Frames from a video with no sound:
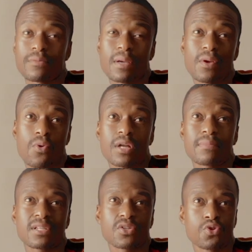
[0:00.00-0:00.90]
maybe 1,
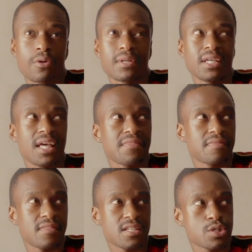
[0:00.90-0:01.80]
but normally
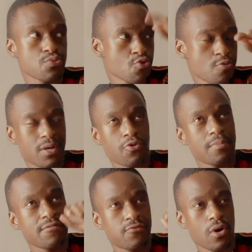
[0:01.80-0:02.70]
in this room it will
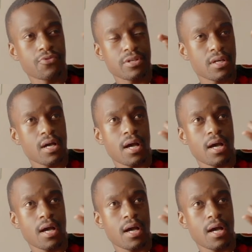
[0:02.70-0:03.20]
be 400.